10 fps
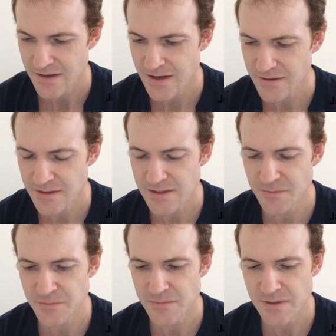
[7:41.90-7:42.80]
How did
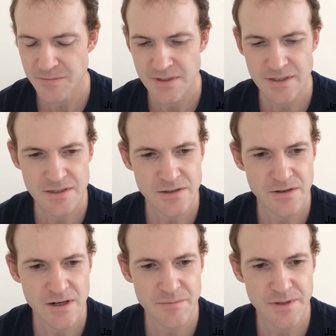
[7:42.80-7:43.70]
somebody
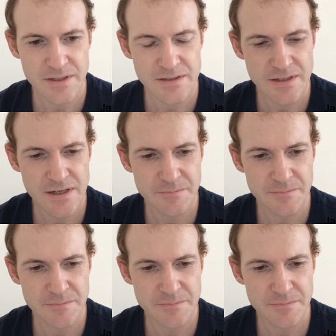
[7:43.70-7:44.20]
describe this?